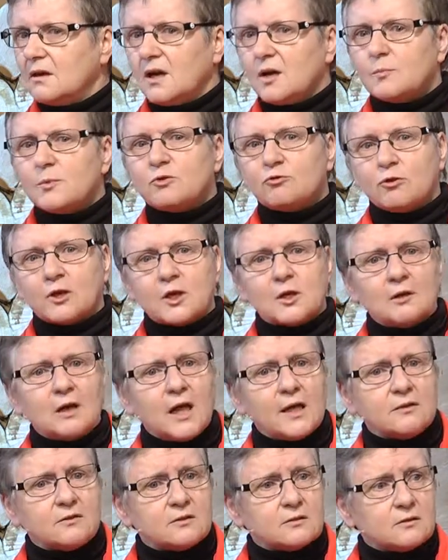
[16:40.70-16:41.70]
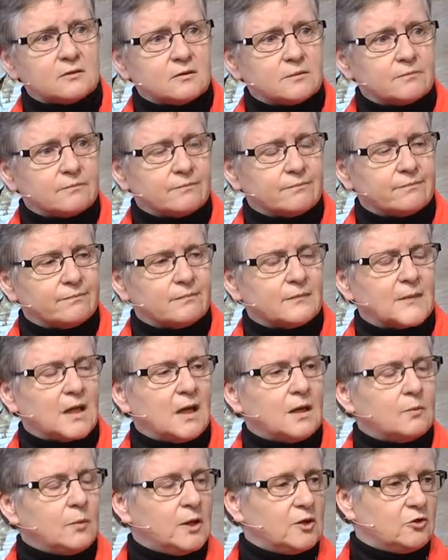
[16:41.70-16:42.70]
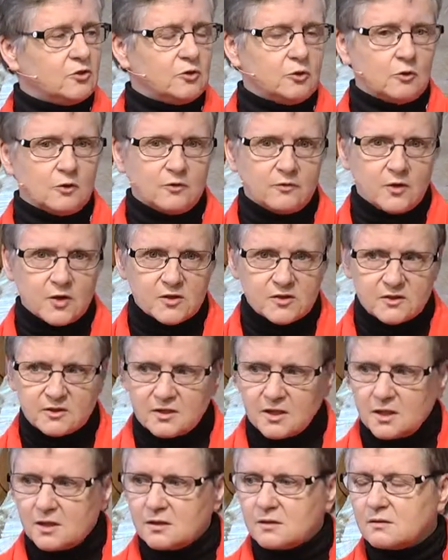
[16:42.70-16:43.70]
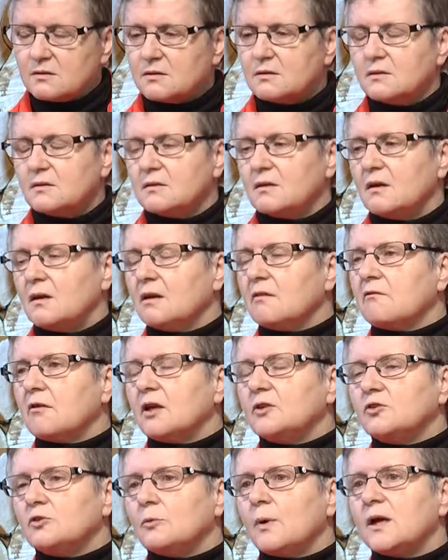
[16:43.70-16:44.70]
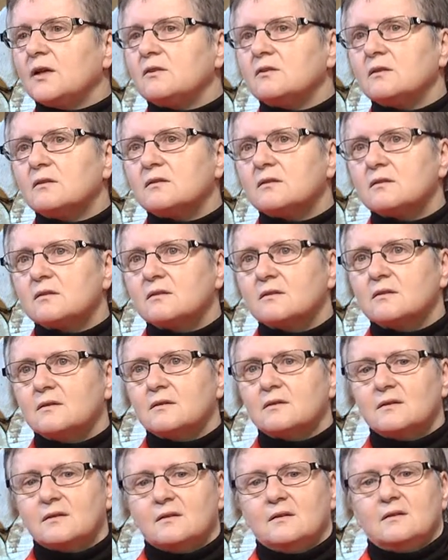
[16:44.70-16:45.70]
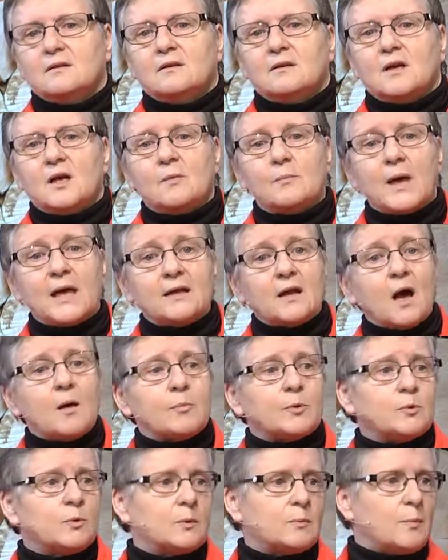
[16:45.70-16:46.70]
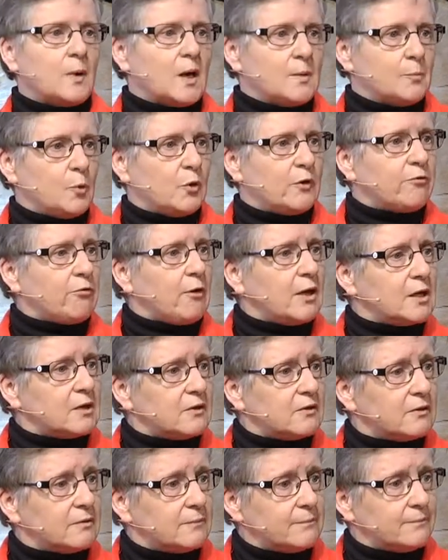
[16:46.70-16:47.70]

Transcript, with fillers: I matriculated, I went to university, I graduated, I made up with my boyfriend,